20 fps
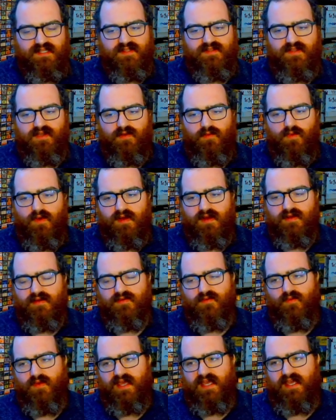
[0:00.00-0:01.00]
There
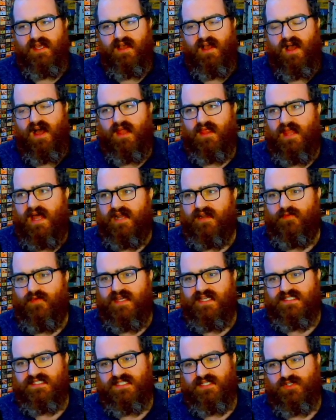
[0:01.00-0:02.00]
weren't a lot of
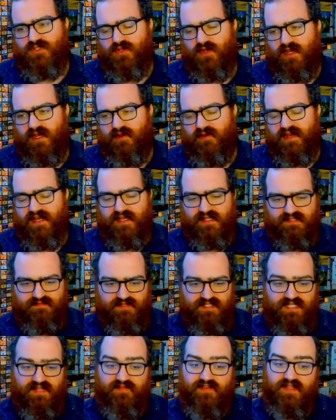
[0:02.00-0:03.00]
ways to trigger it
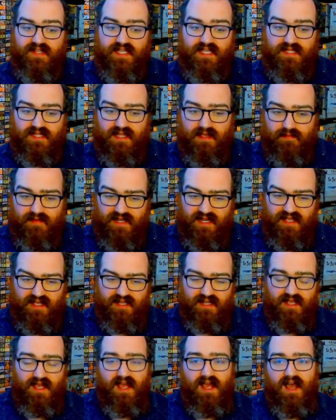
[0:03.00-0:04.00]
specifically in limited,